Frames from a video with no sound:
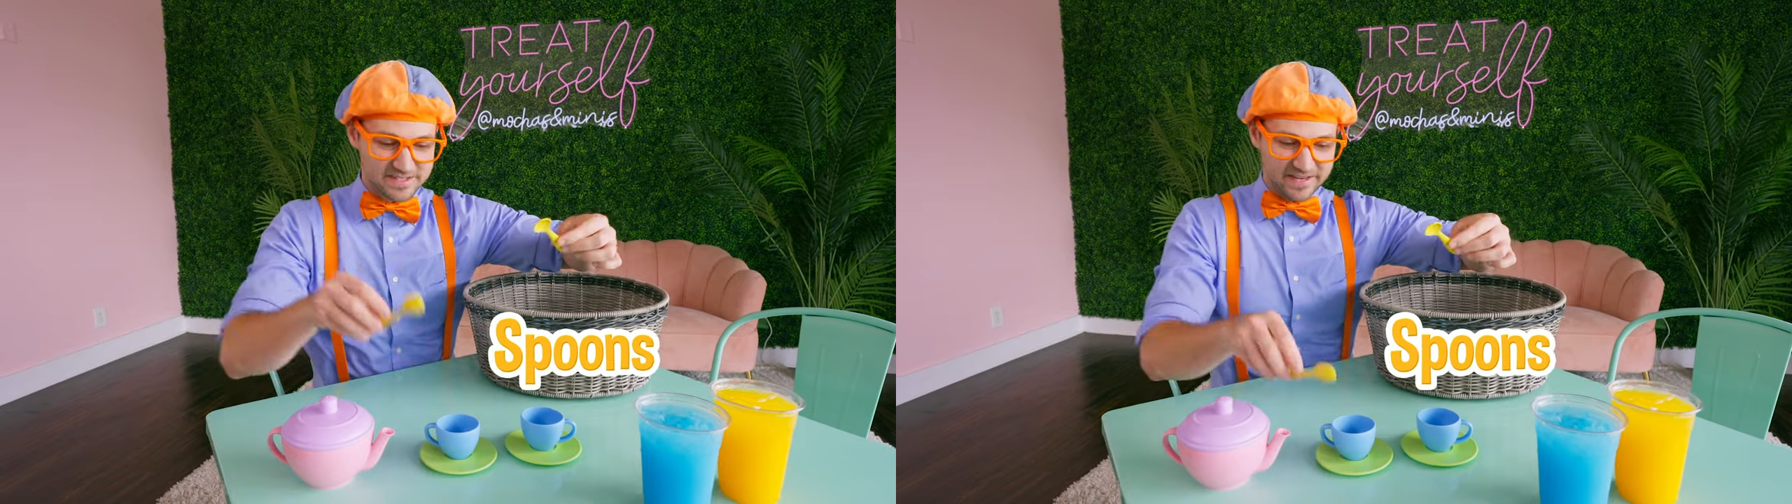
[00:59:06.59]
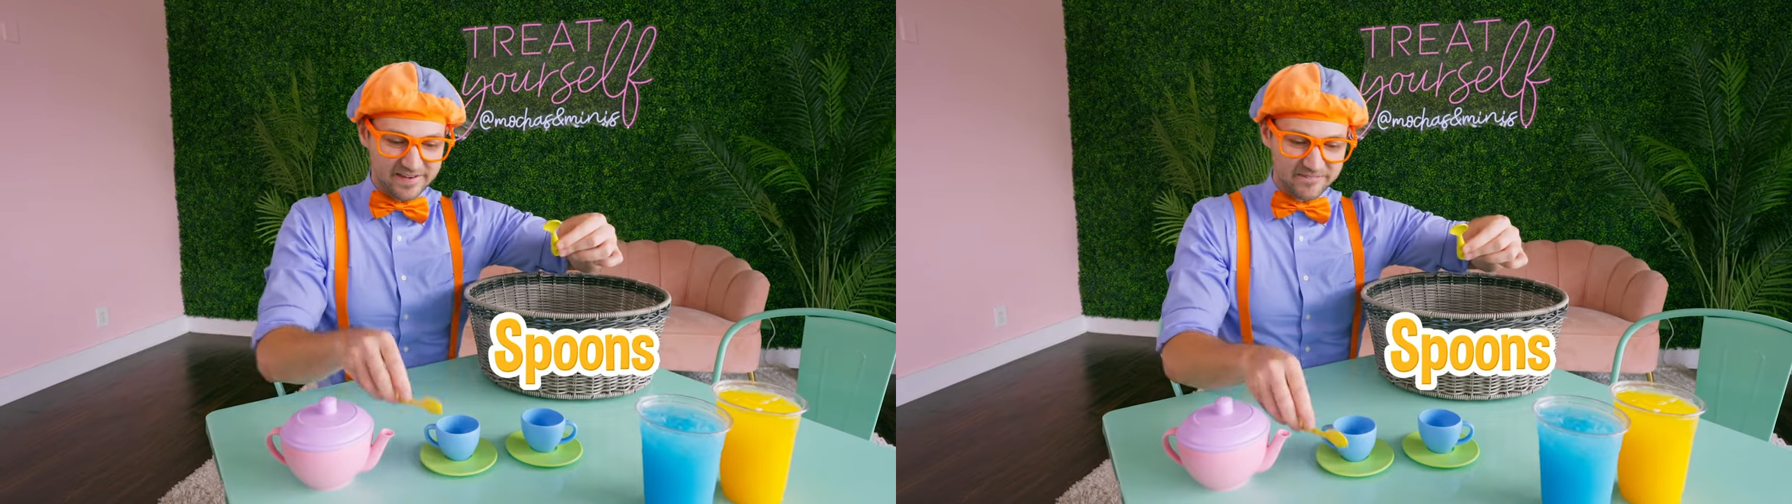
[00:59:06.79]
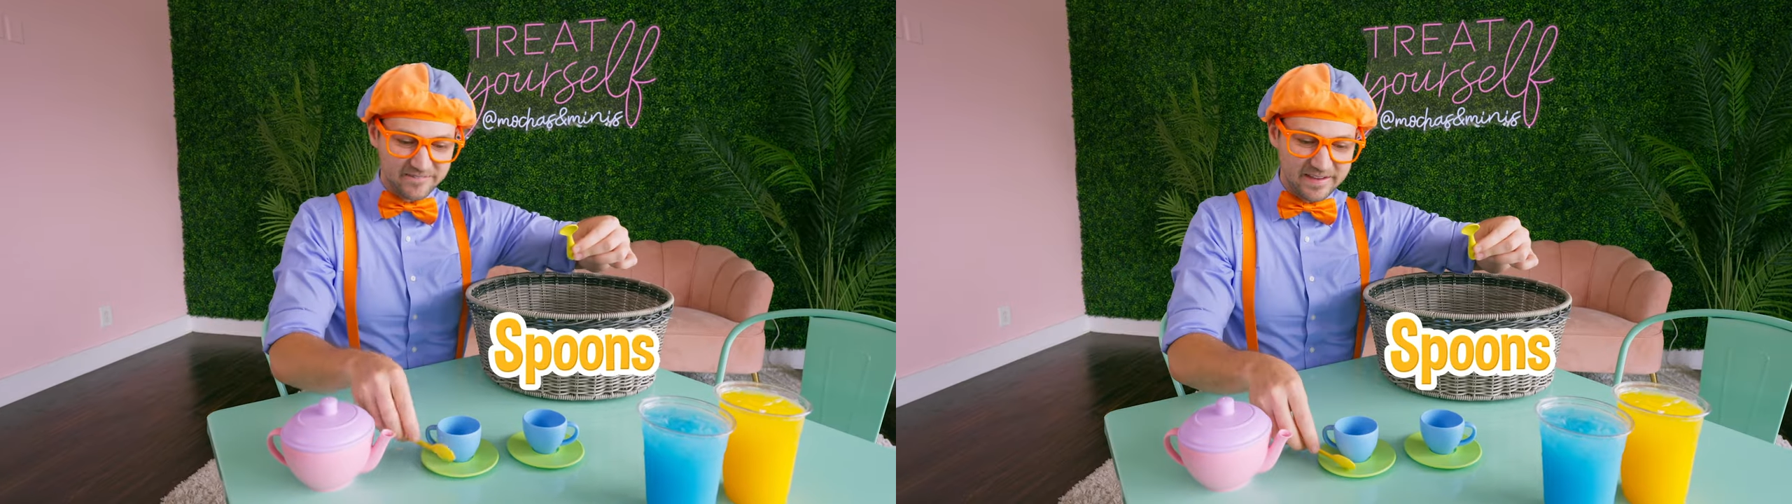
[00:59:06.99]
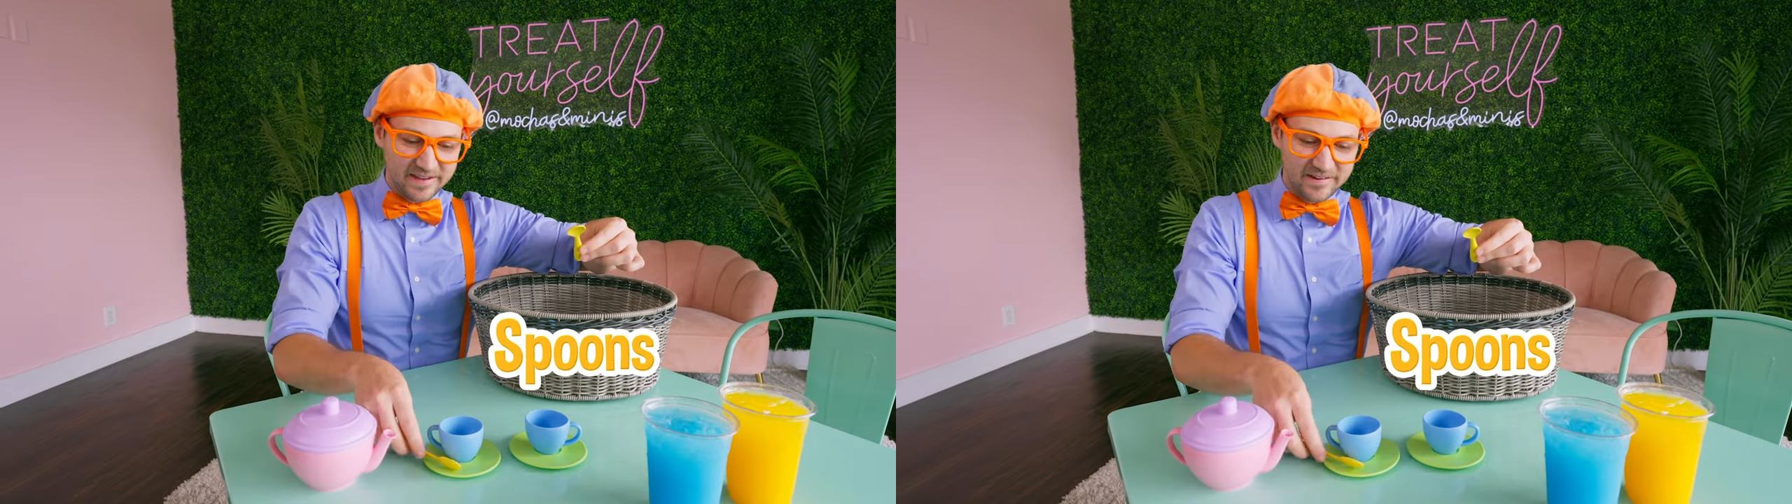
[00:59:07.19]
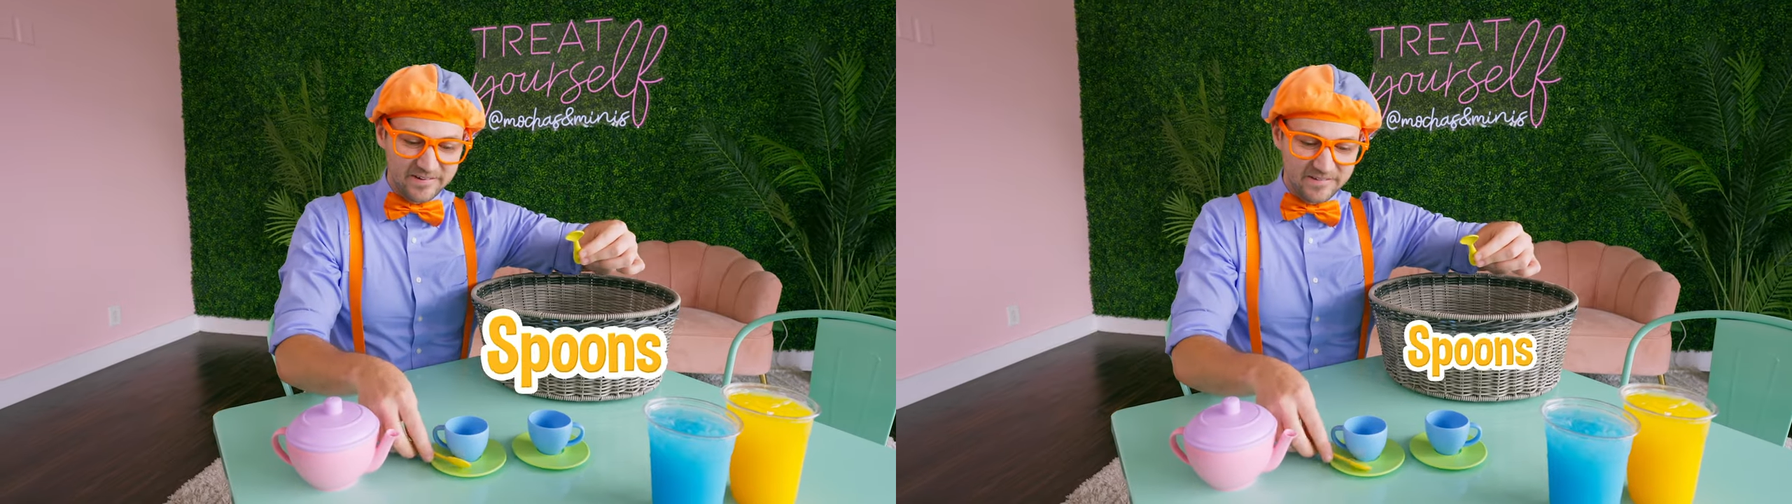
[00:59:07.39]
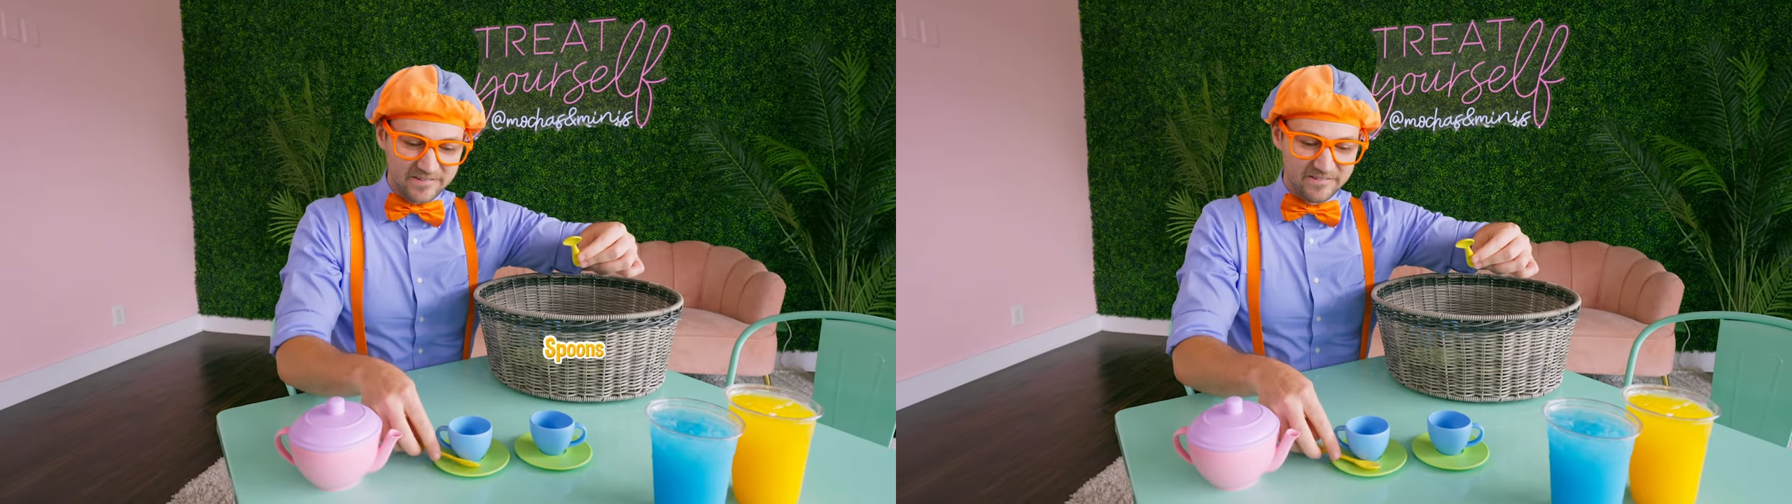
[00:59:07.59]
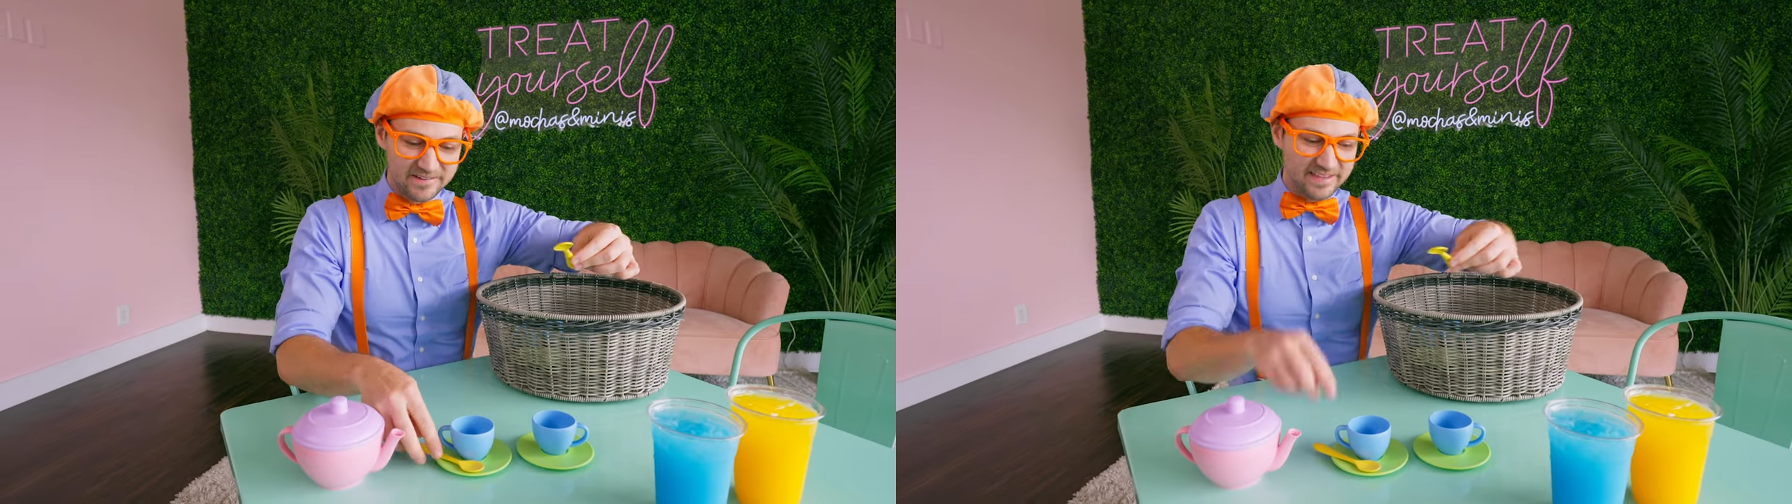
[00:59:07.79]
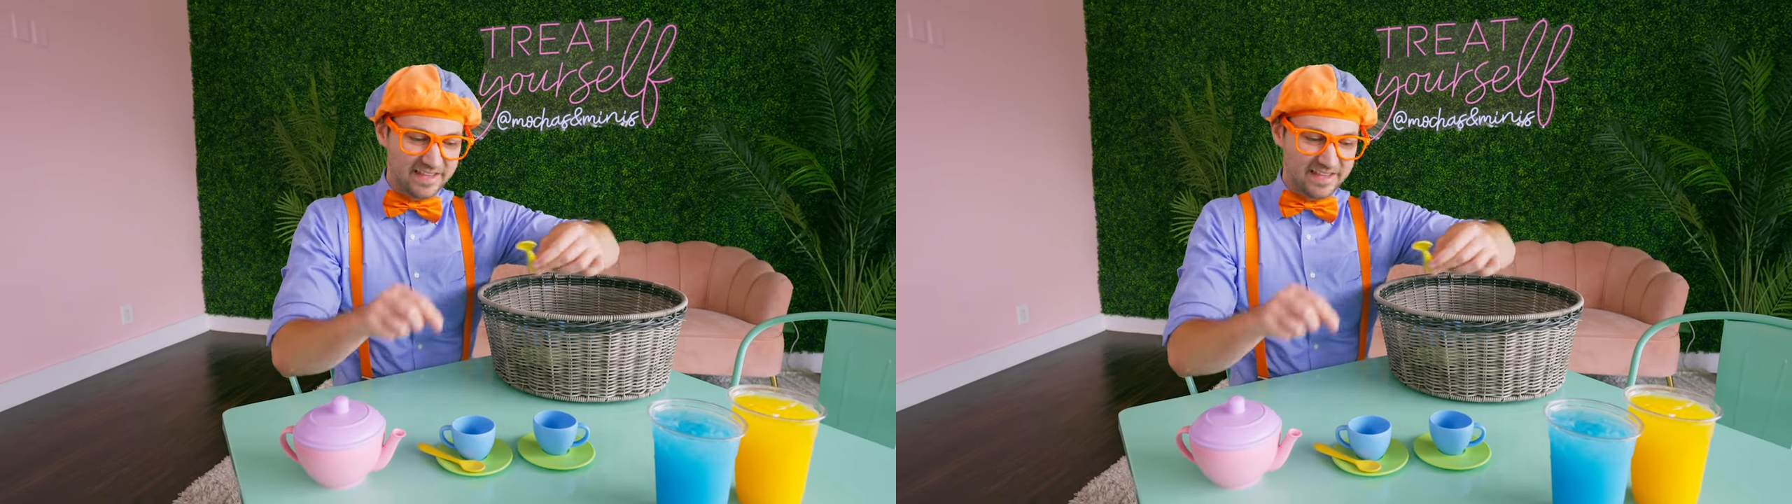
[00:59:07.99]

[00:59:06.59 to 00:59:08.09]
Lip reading: Here we go.